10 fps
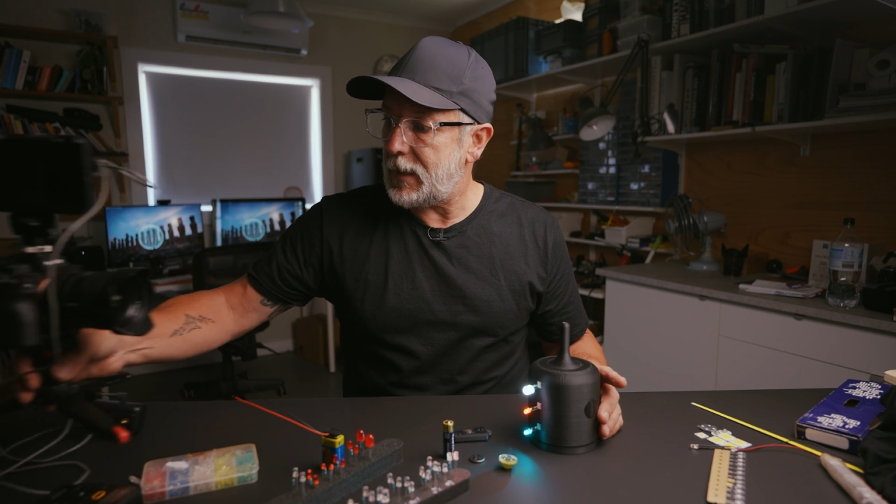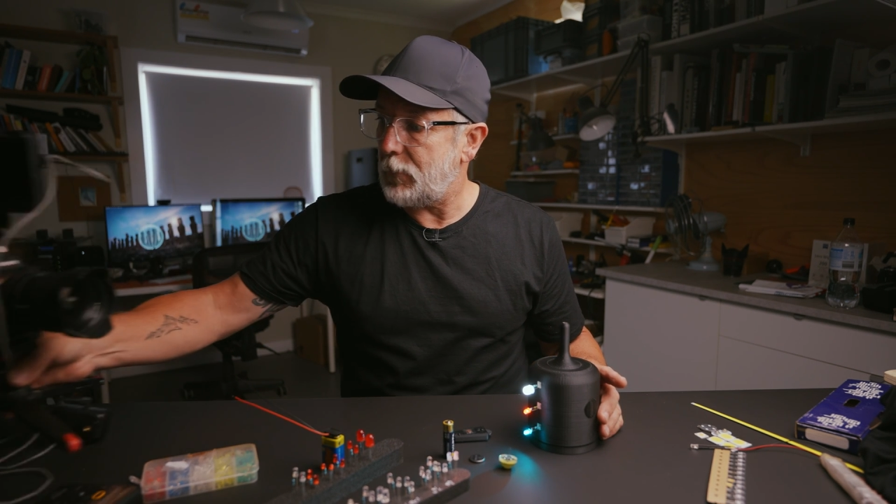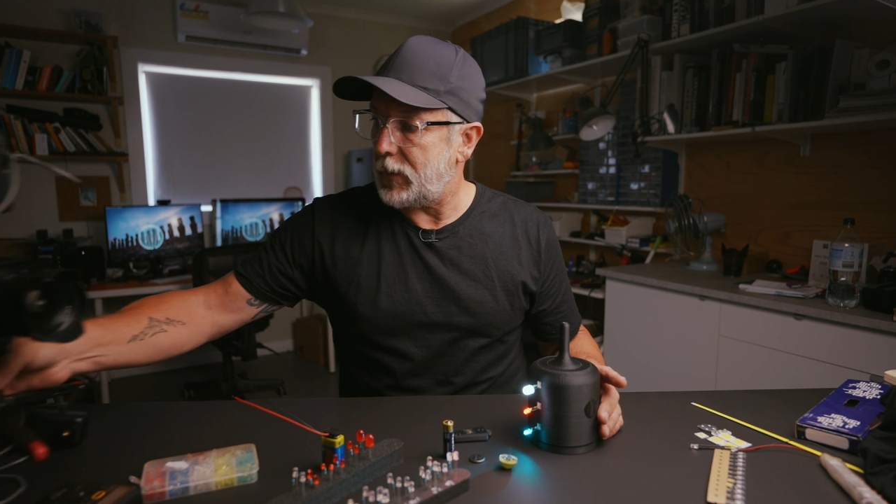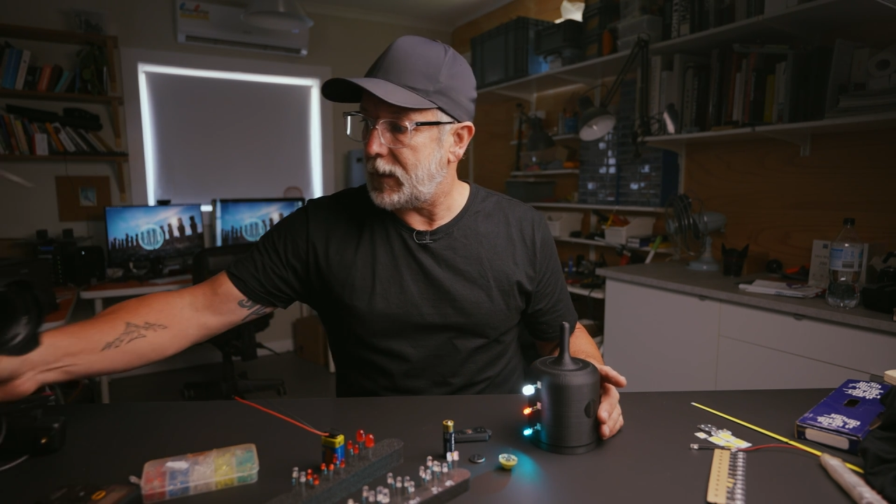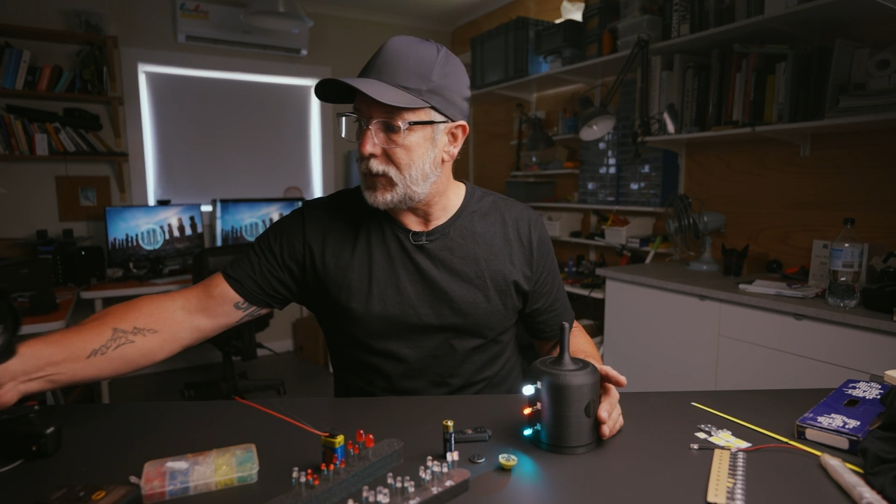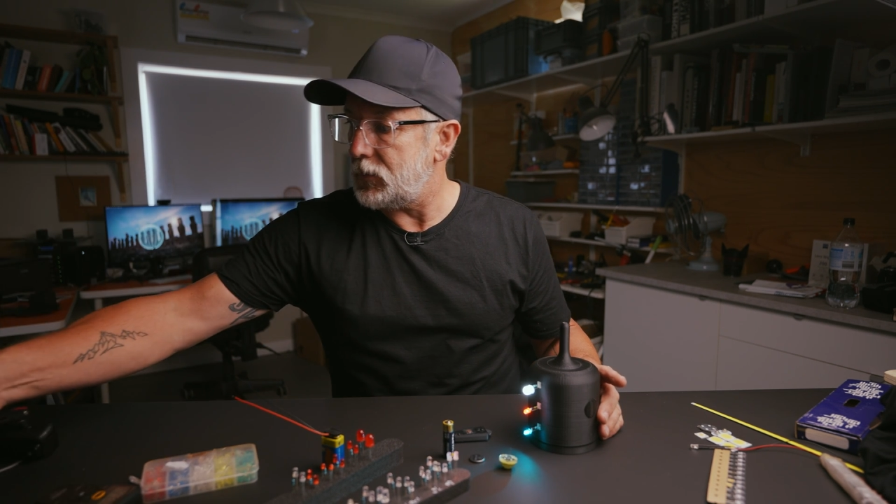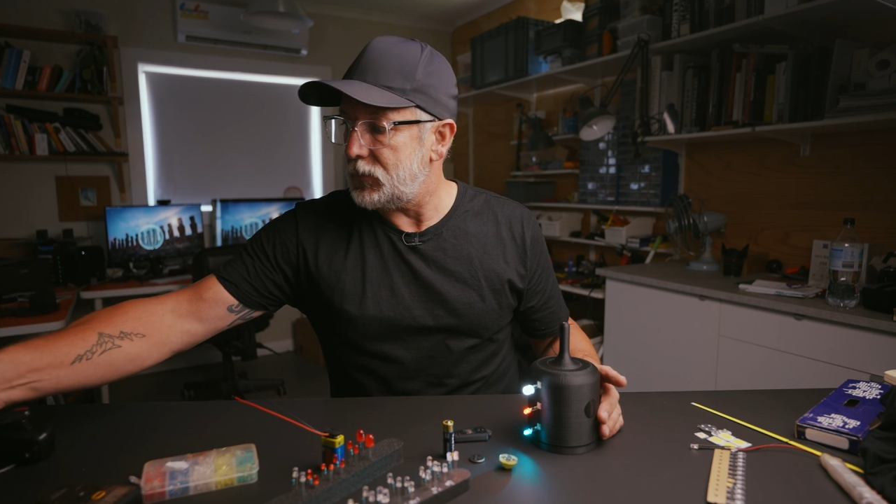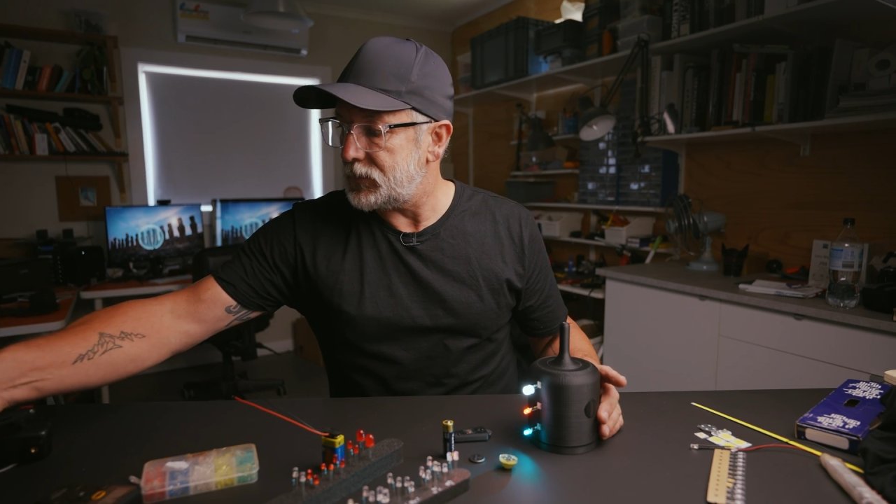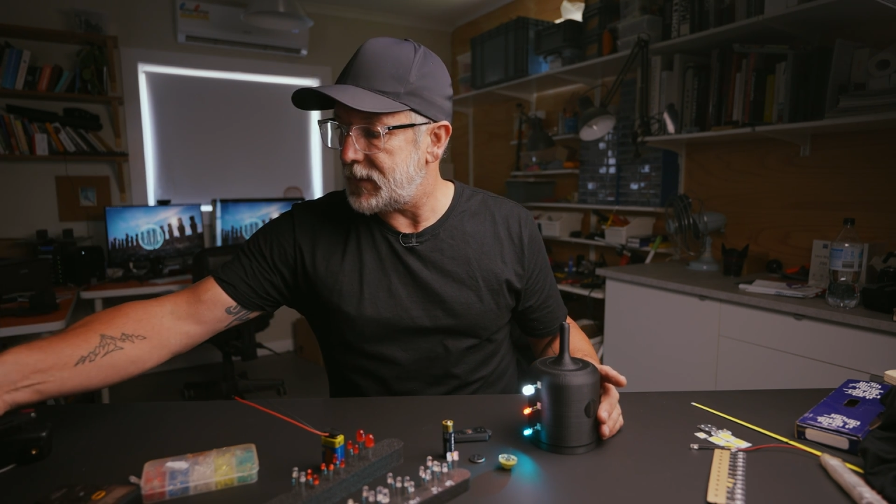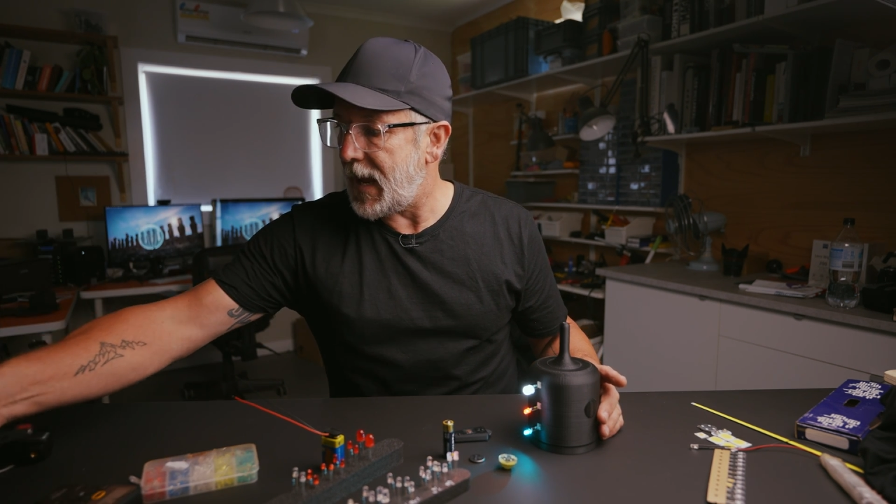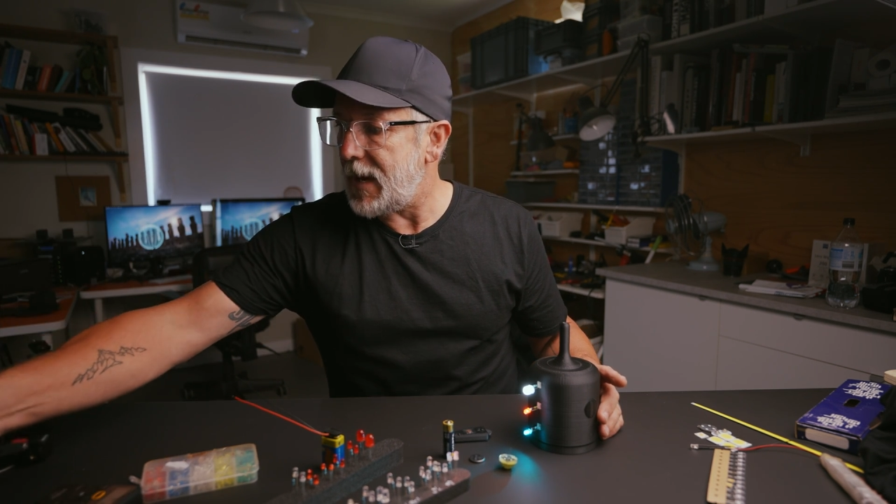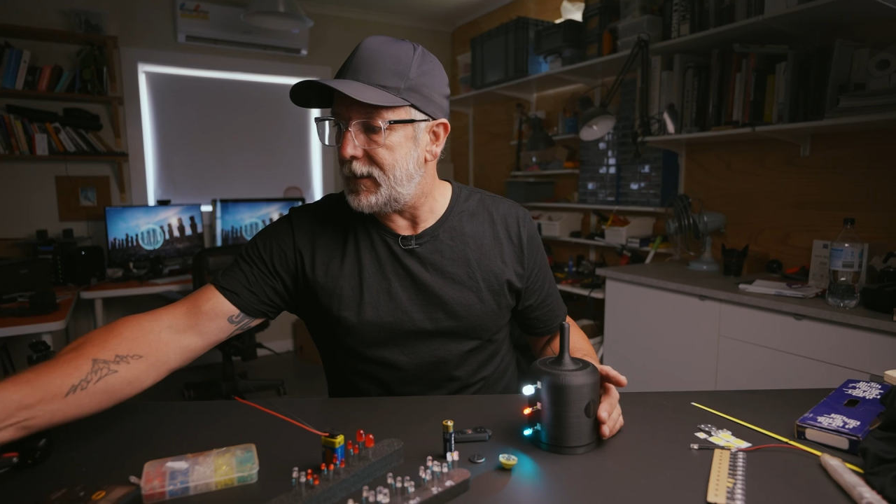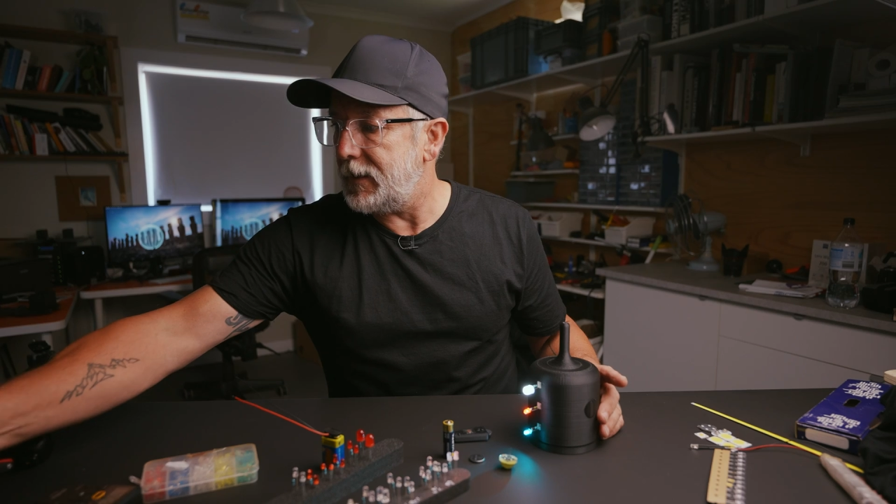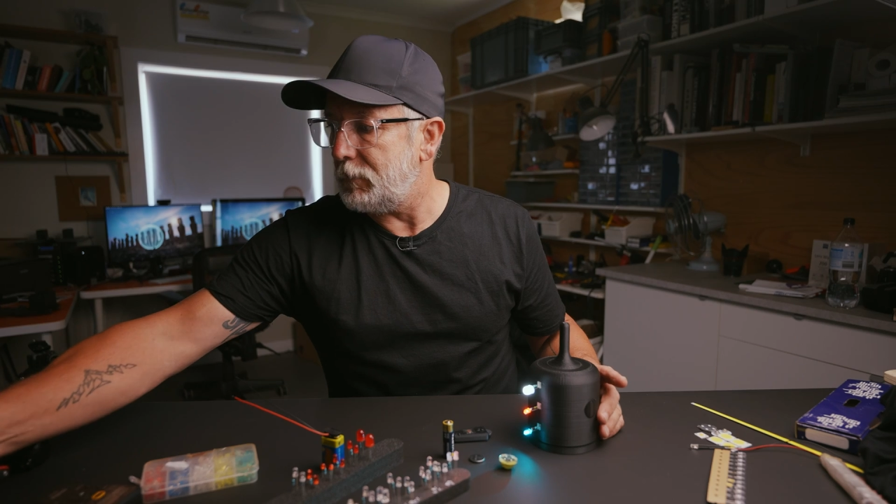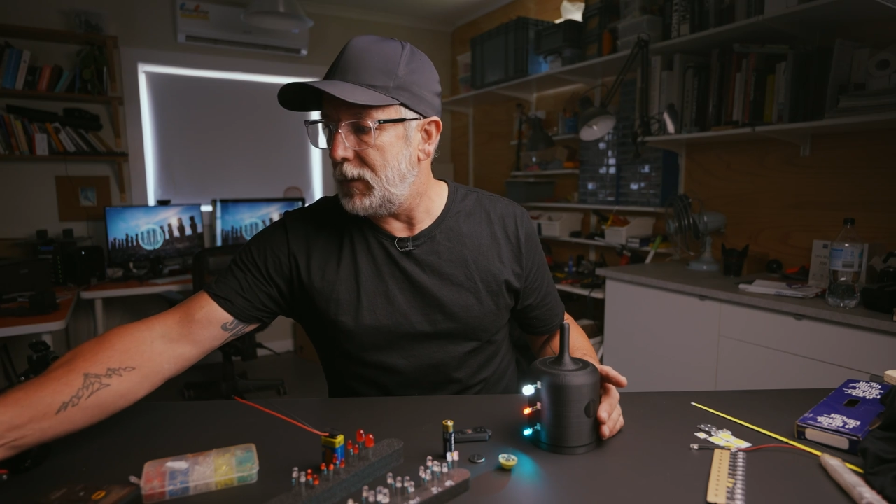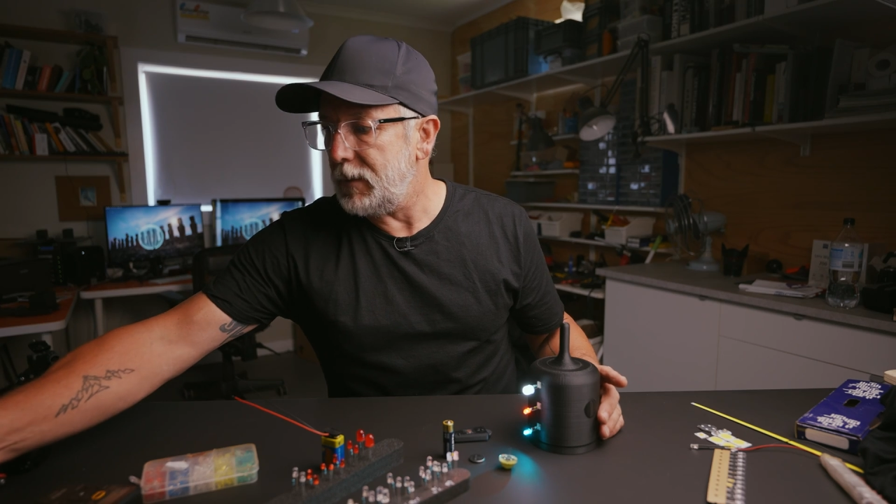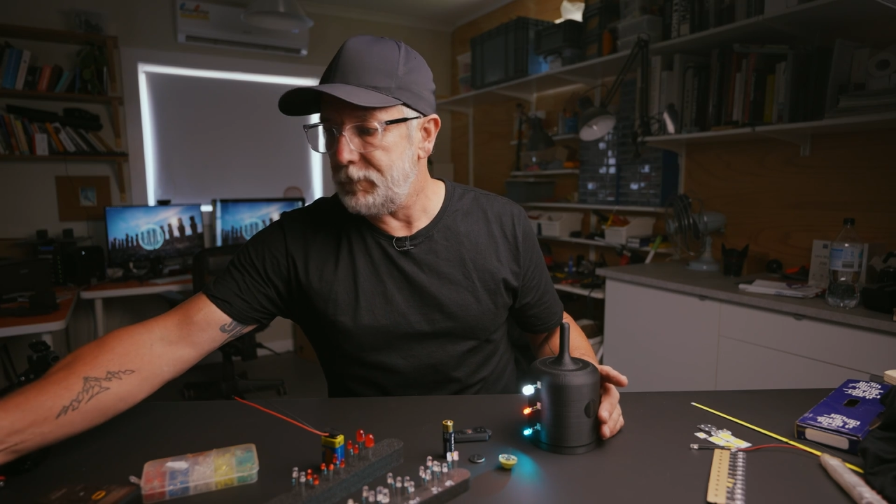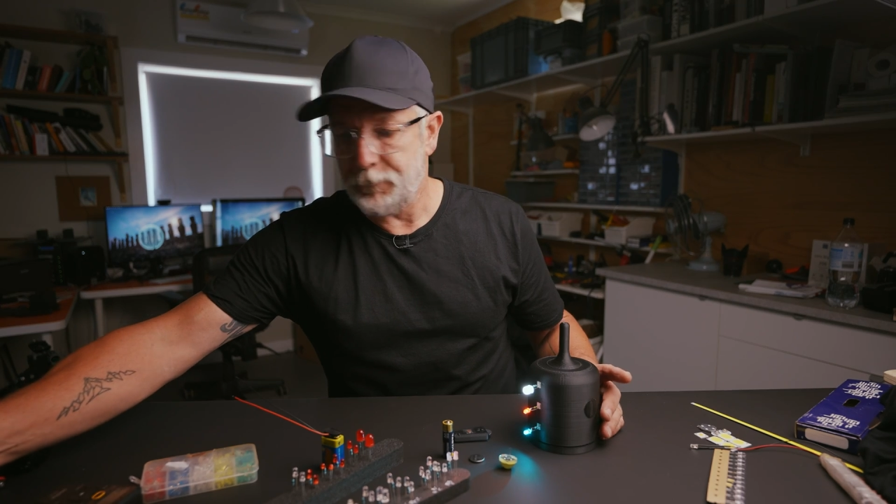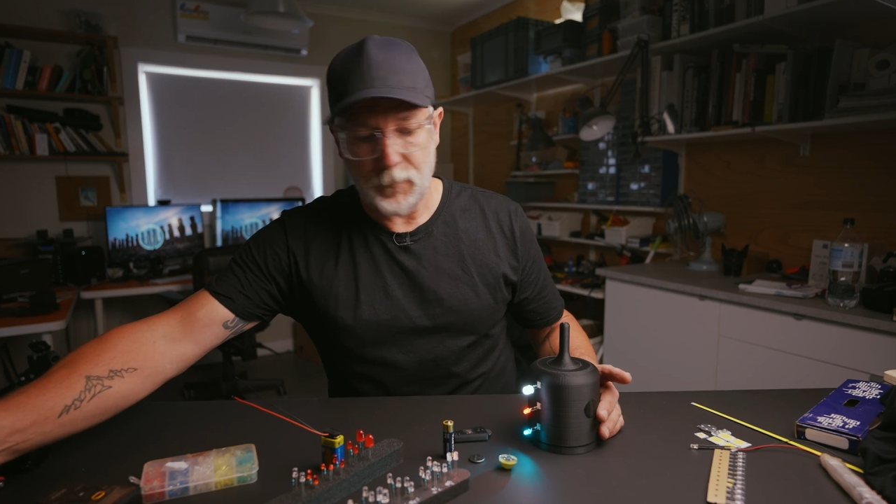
and we're going to use that in a minute,